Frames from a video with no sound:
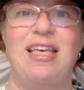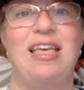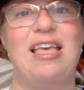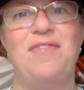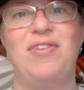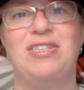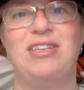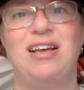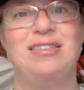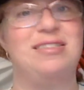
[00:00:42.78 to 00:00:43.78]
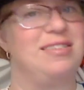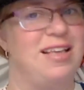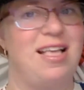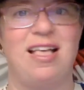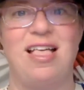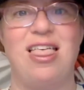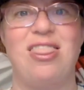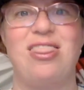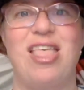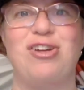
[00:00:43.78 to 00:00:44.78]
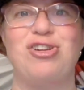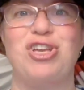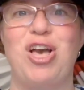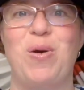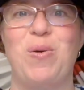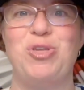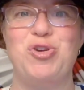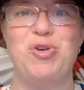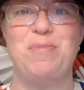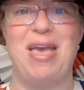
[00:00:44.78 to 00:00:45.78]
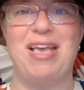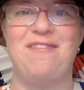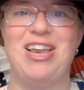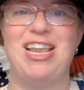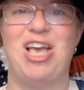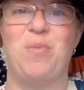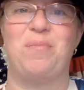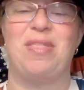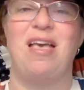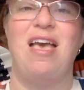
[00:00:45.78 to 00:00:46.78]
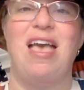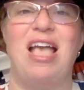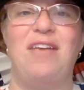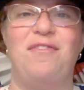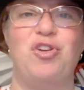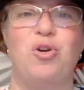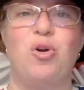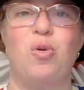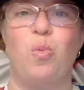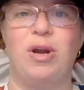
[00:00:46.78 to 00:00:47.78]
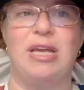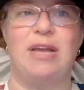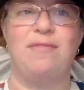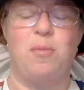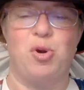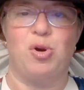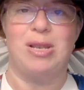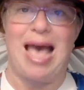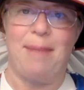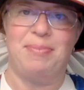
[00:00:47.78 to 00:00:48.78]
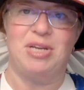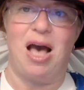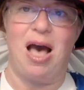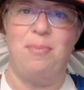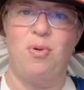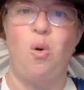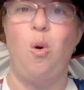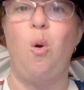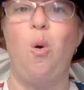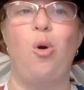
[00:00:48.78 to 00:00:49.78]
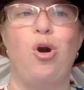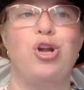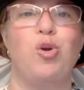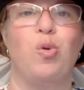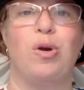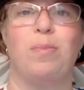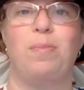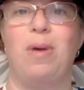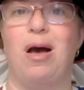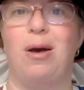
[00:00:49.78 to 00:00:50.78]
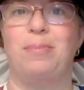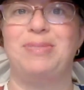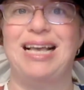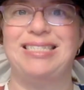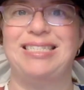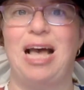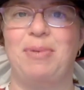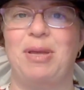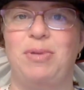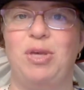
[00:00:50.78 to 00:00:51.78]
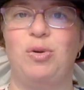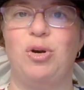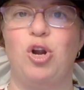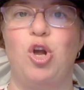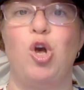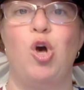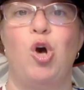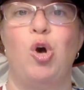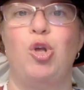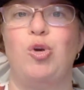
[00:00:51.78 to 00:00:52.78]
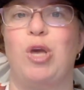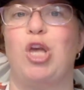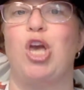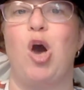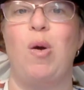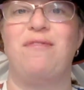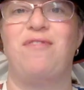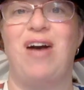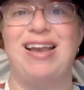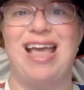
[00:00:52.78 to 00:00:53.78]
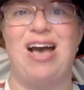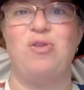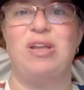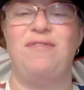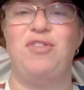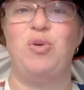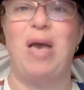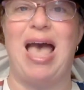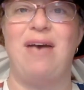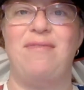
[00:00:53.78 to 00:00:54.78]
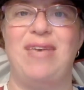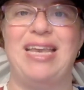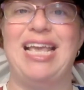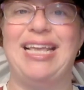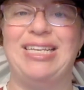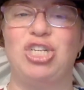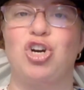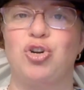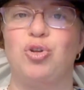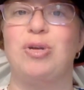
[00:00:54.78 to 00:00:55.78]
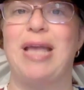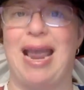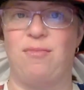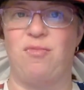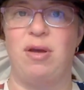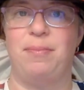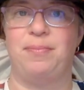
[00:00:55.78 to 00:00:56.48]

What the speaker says: If it does, there you go. You can make a video. If you're working from your laptop or your desktop computer, you can go and find out if you have an internal camera